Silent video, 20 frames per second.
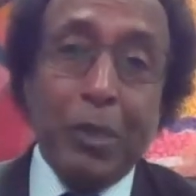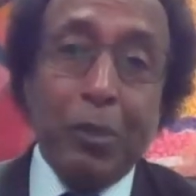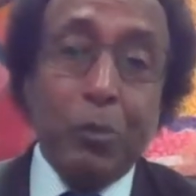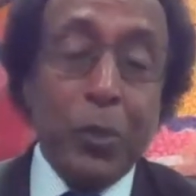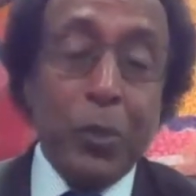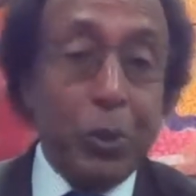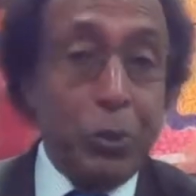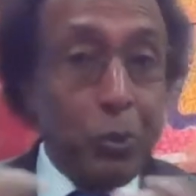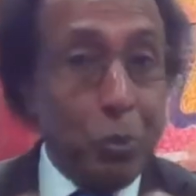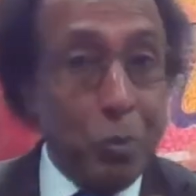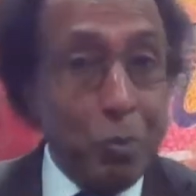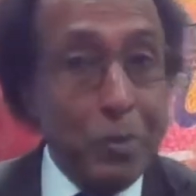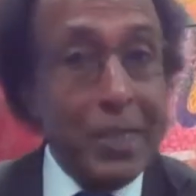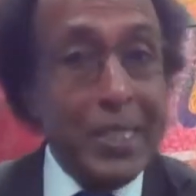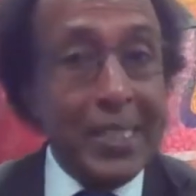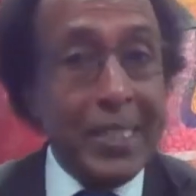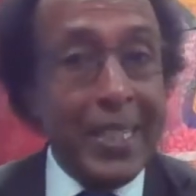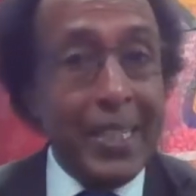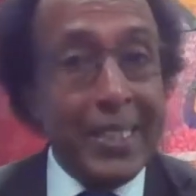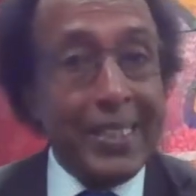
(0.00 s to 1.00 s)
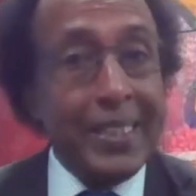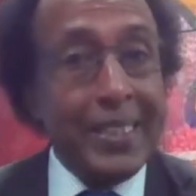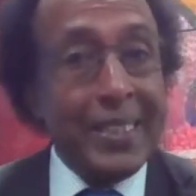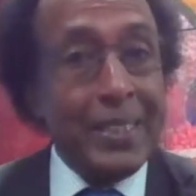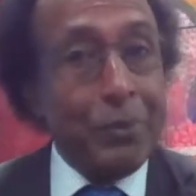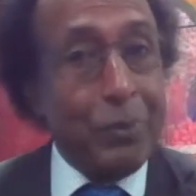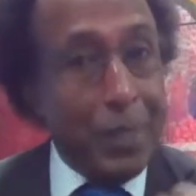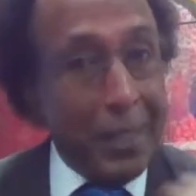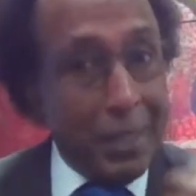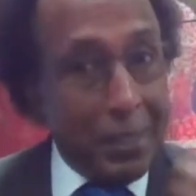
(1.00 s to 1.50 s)
which to me, I
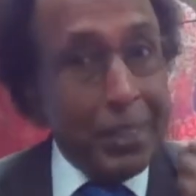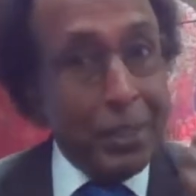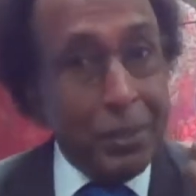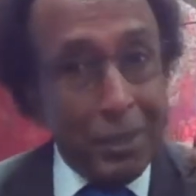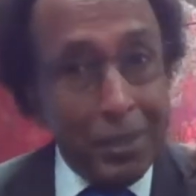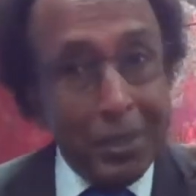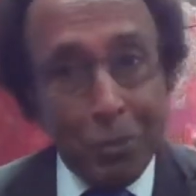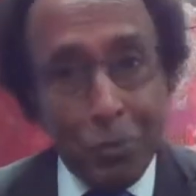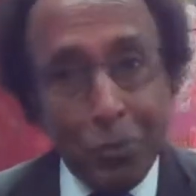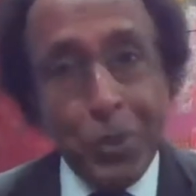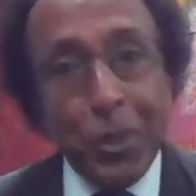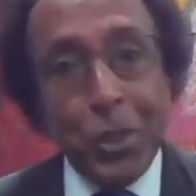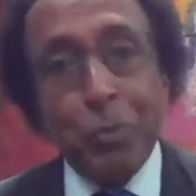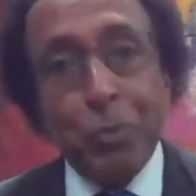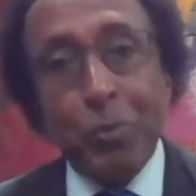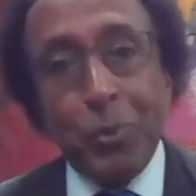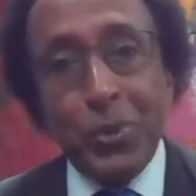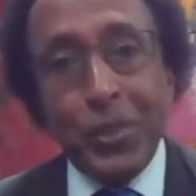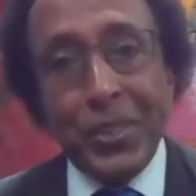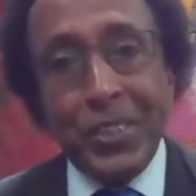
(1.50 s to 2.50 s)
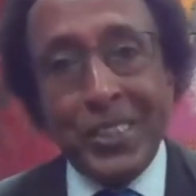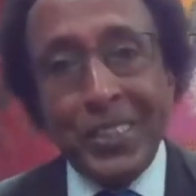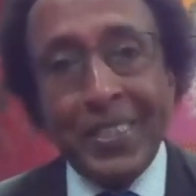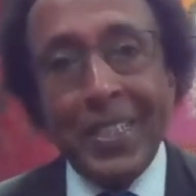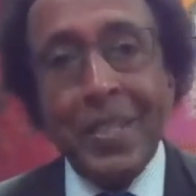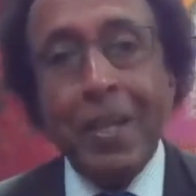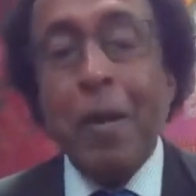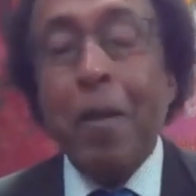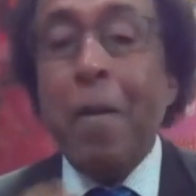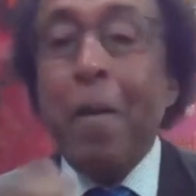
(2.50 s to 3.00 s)
think we are really in a worse
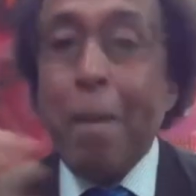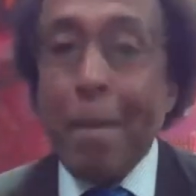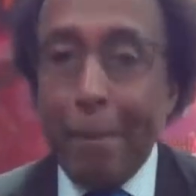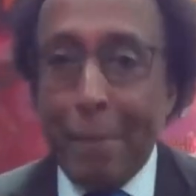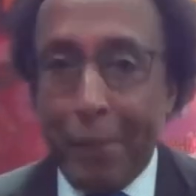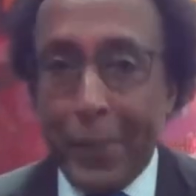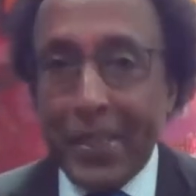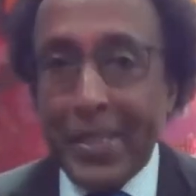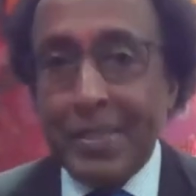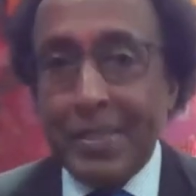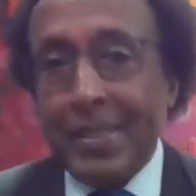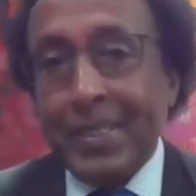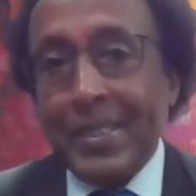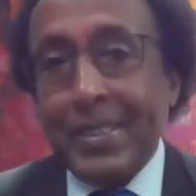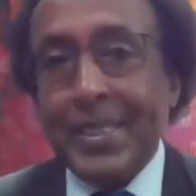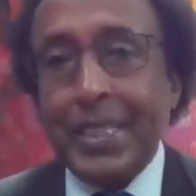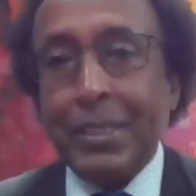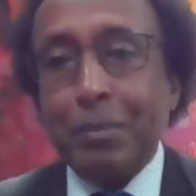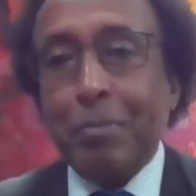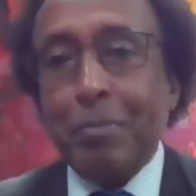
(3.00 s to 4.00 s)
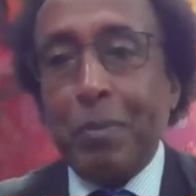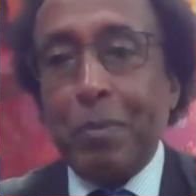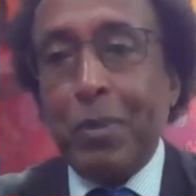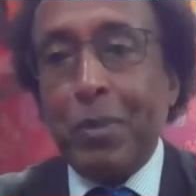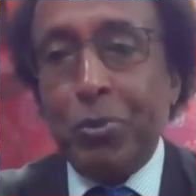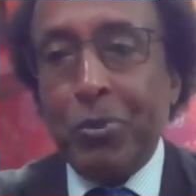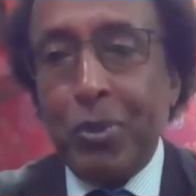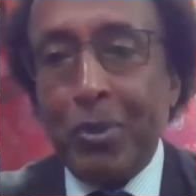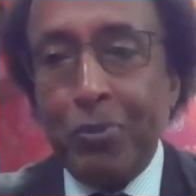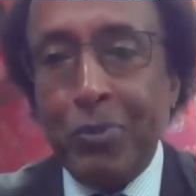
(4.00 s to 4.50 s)
position. But that's my
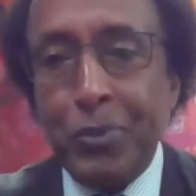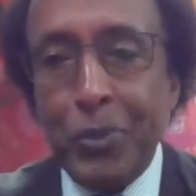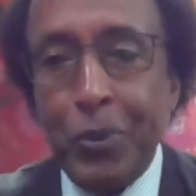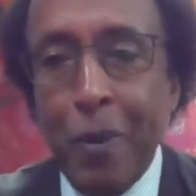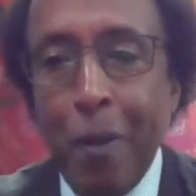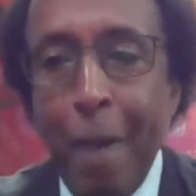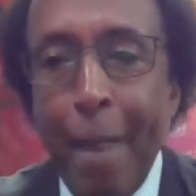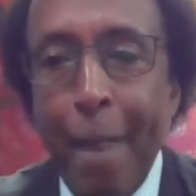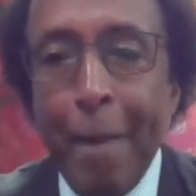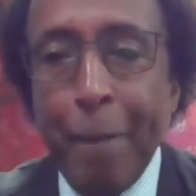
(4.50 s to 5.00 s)
personal view.